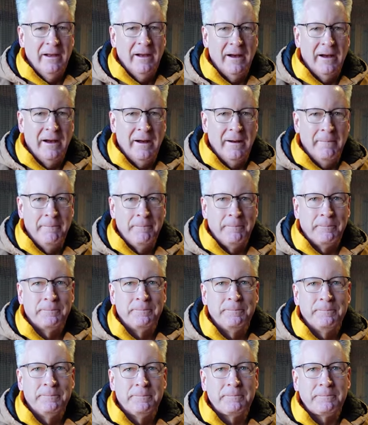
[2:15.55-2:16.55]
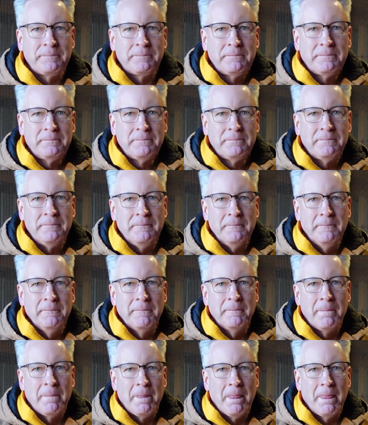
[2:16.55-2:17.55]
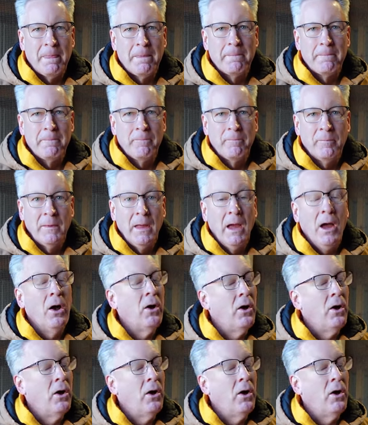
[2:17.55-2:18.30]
And um, sometimes this is better with two people.